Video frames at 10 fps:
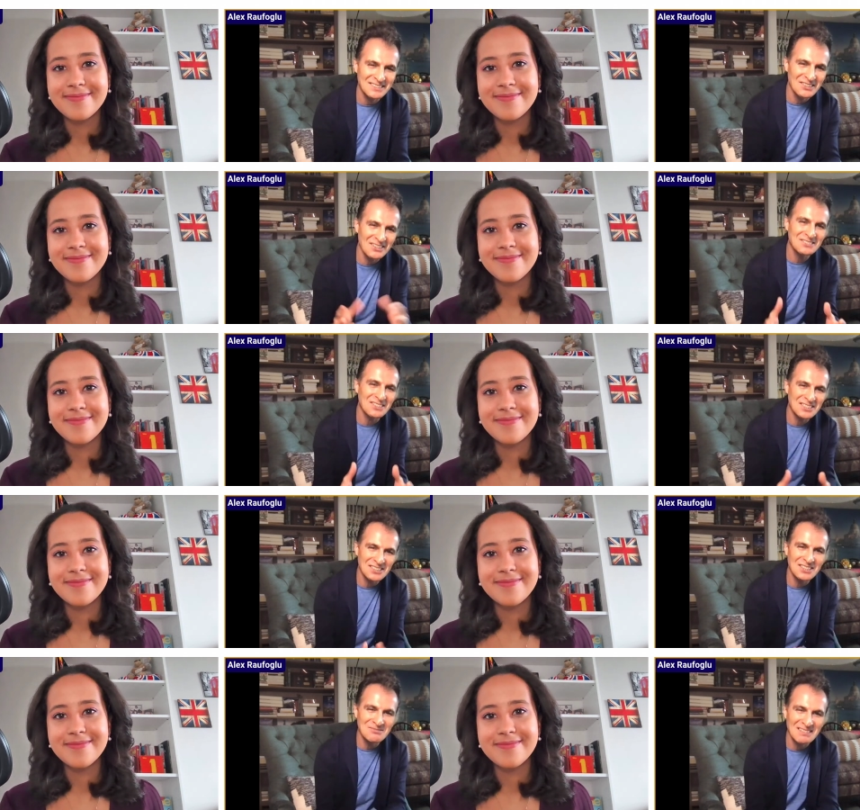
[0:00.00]
Speaker 1: long story
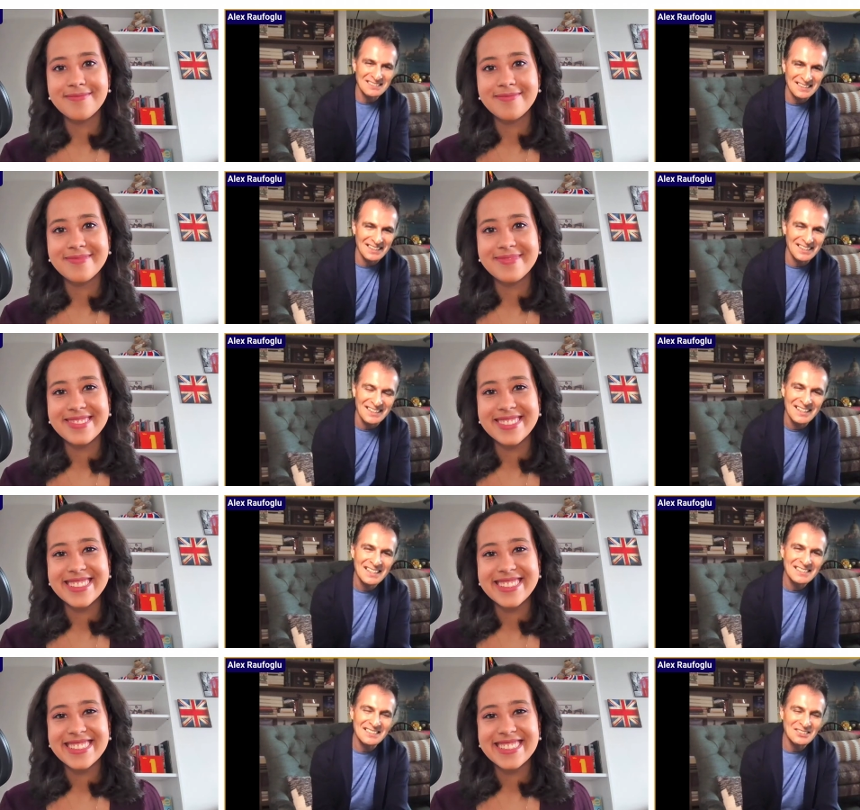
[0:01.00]
short, but uh,
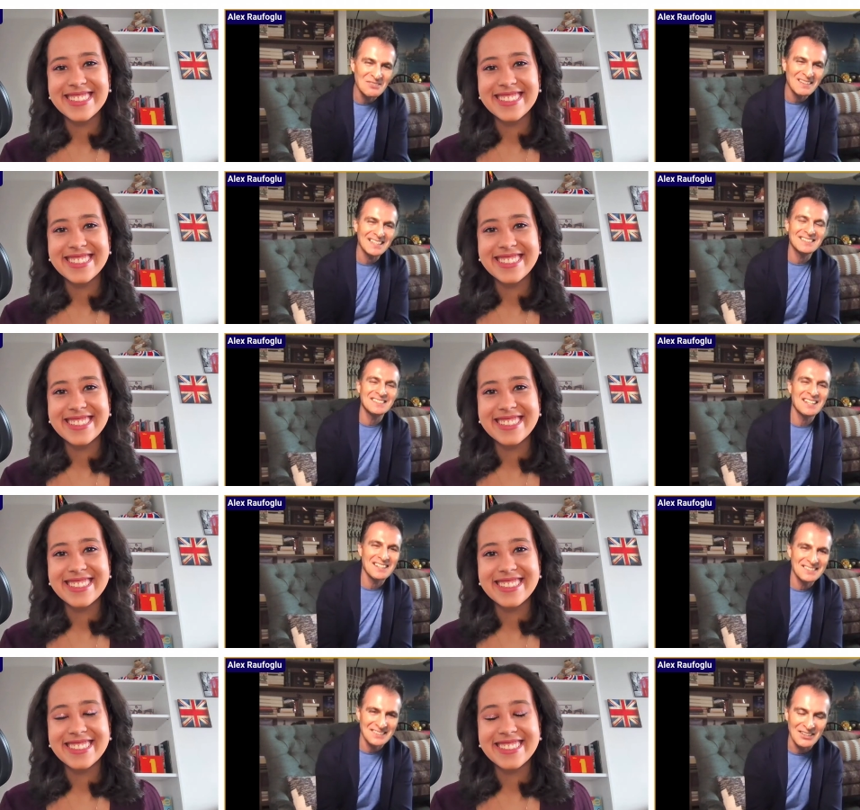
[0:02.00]
there's so many
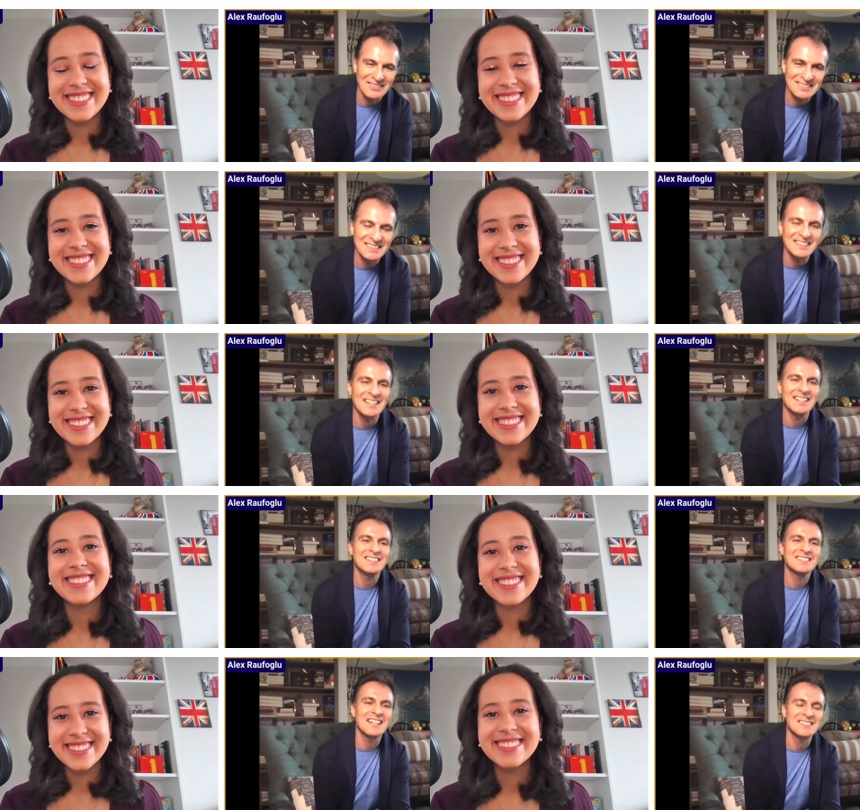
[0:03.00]
details, obviously, uh,
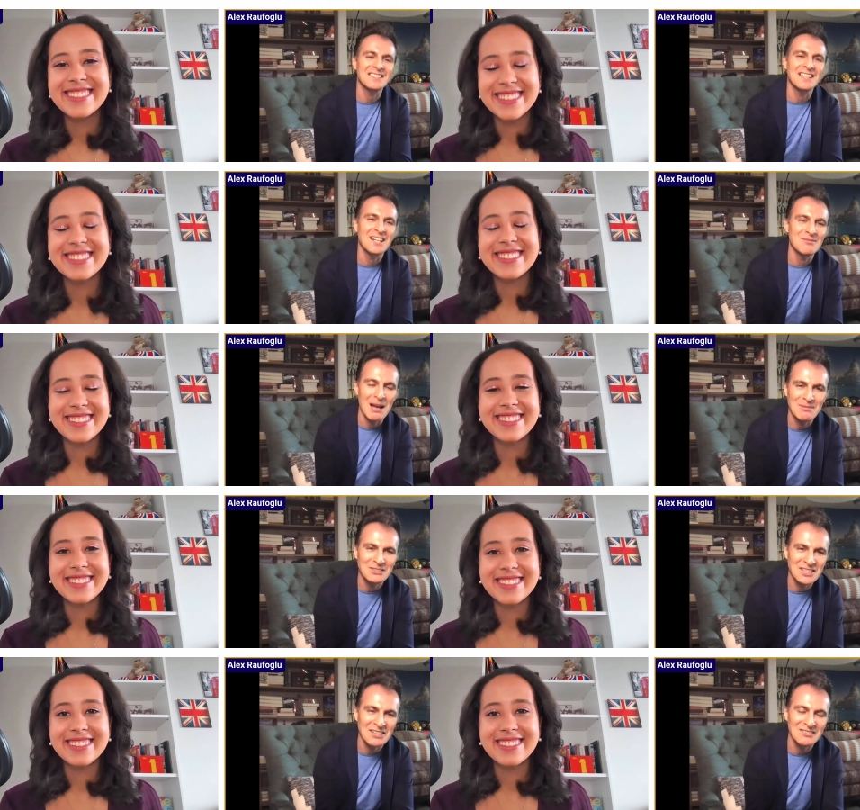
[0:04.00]
that uh, I'm happy
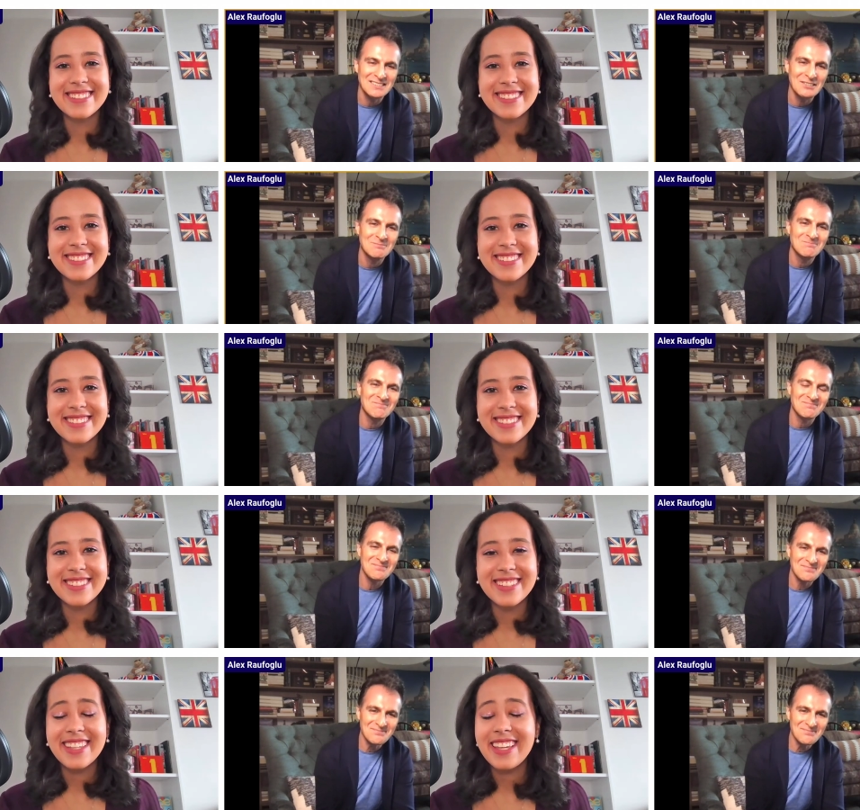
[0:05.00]
to share with you.
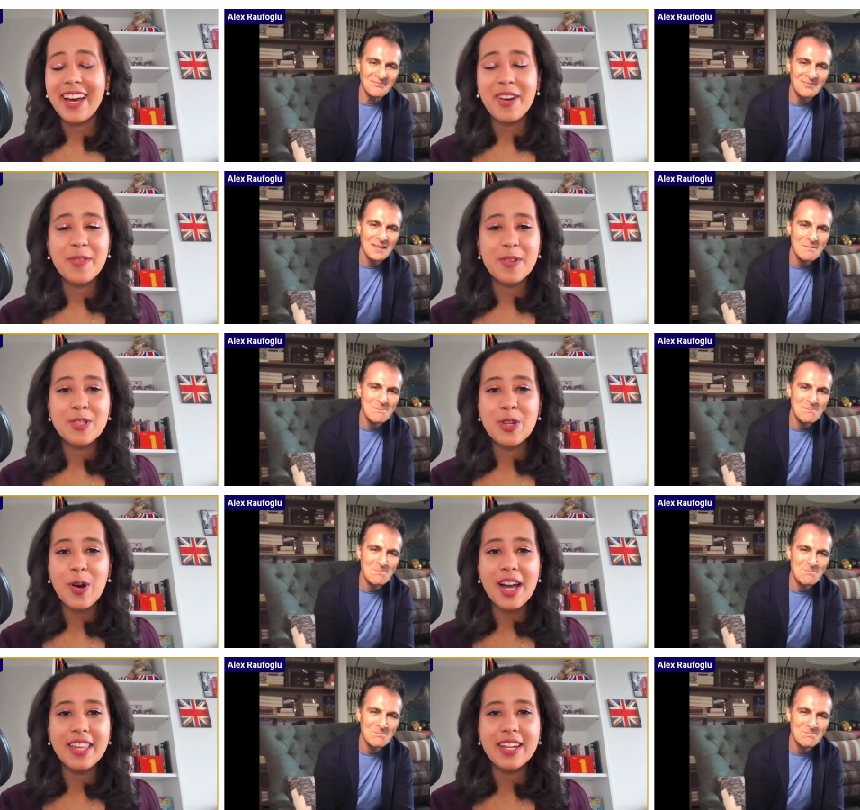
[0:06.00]
Speaker 2: Yeah, for
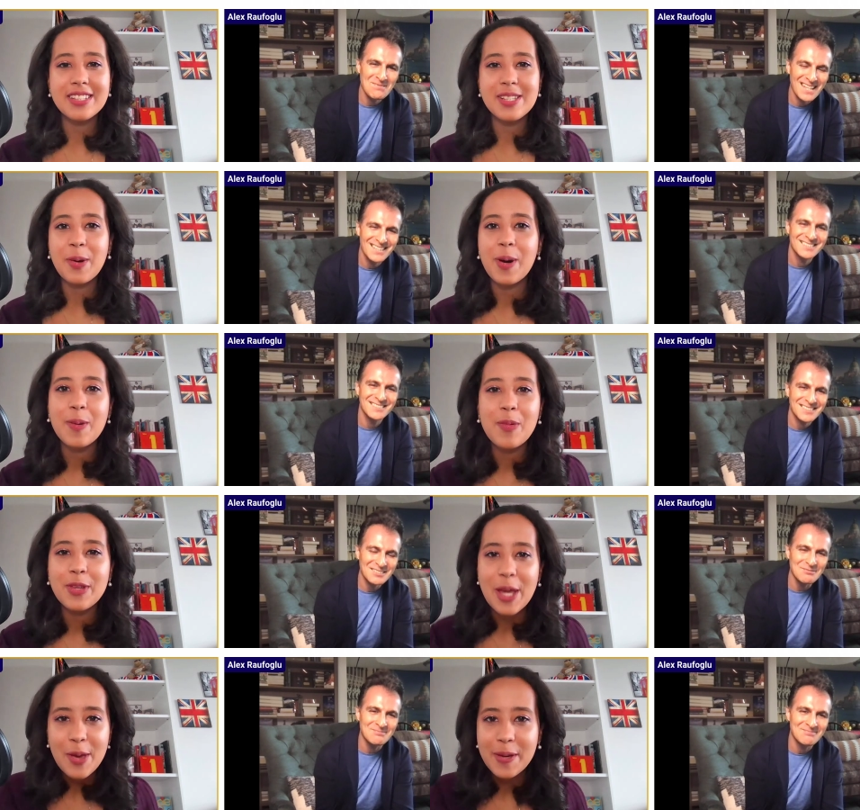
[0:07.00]
sure. I think it's incredible
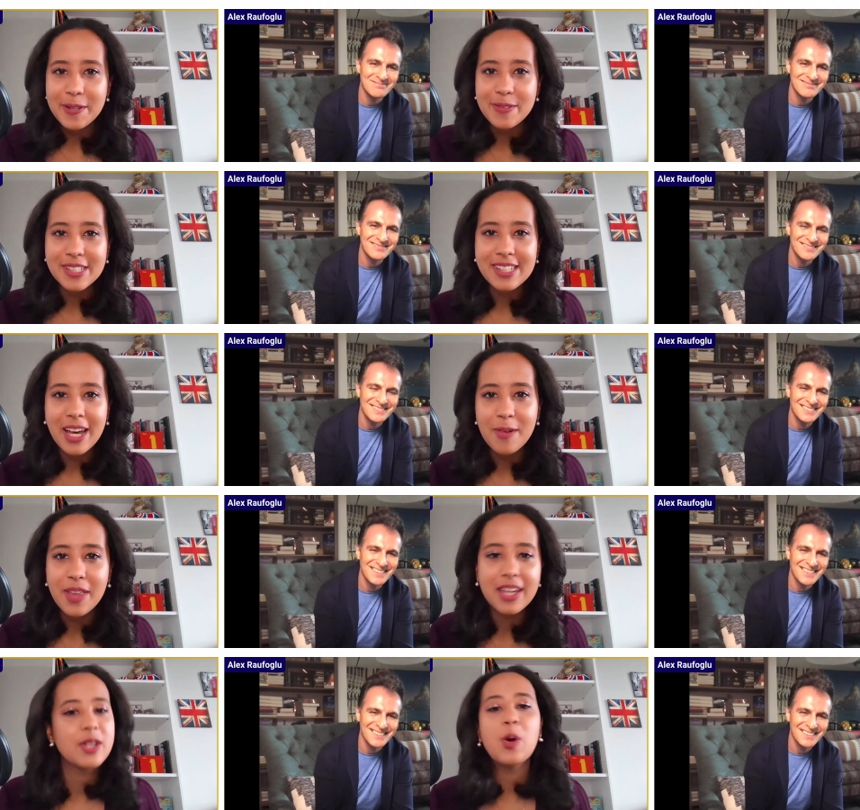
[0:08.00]
that you gave us kind of
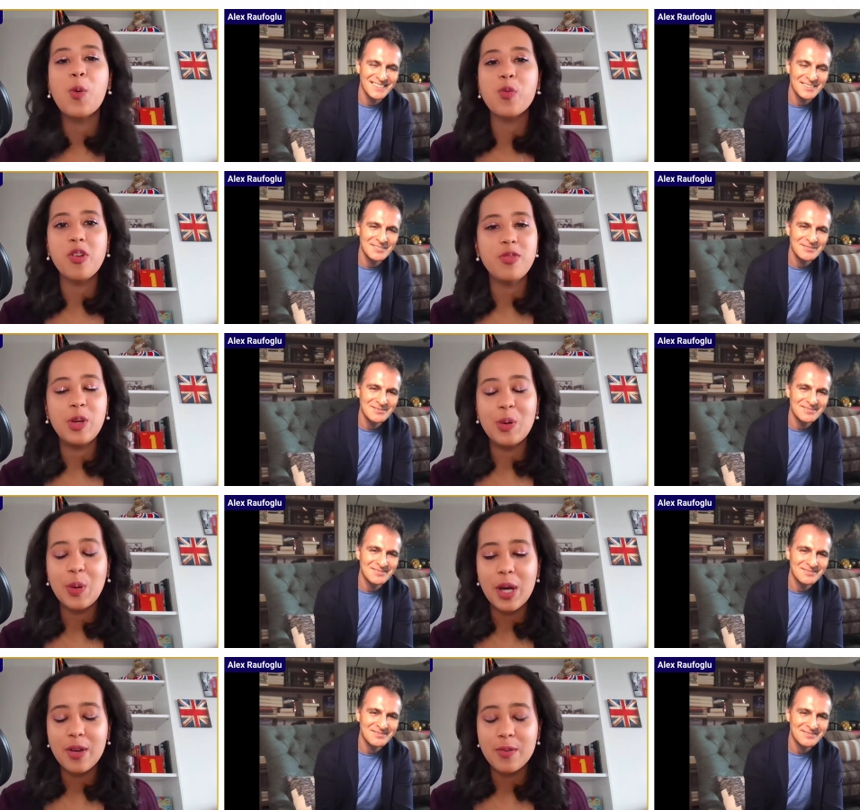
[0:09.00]
like an
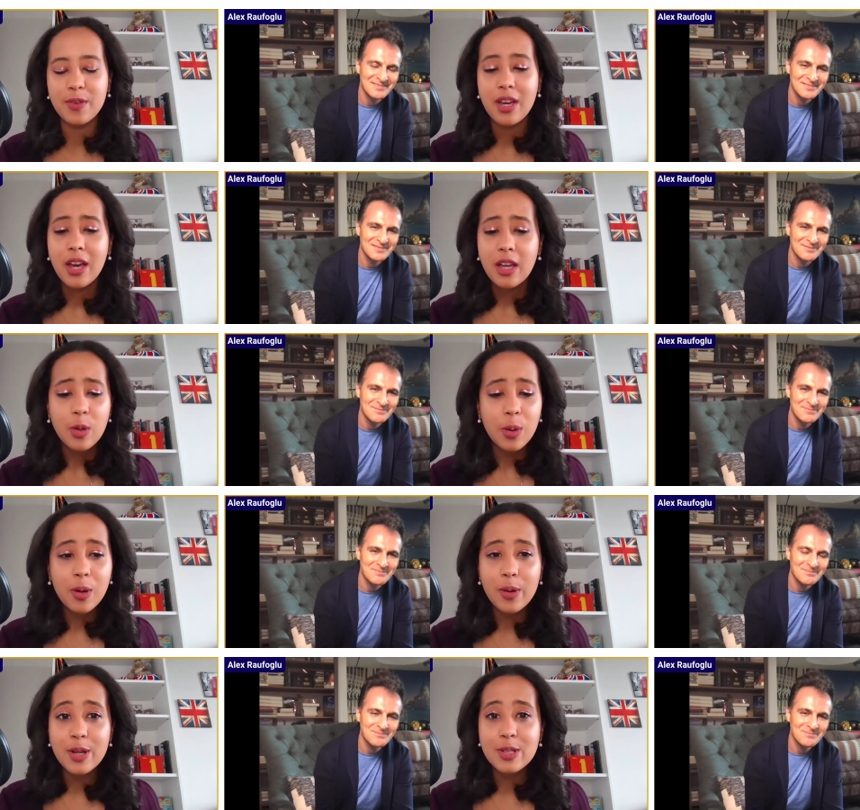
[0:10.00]
overview of your
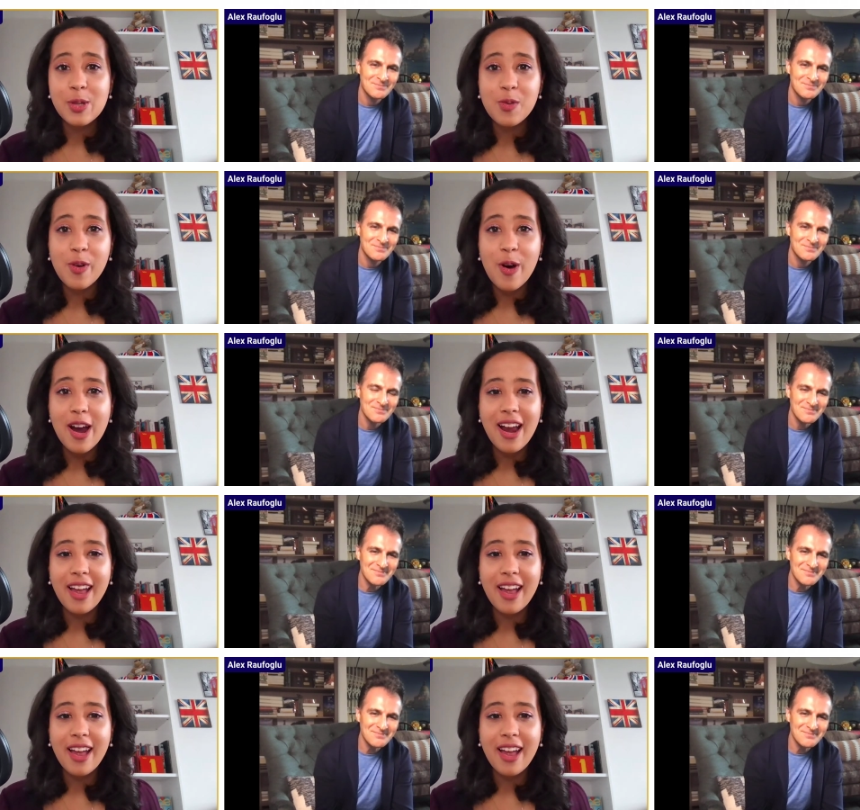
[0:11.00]
career so far.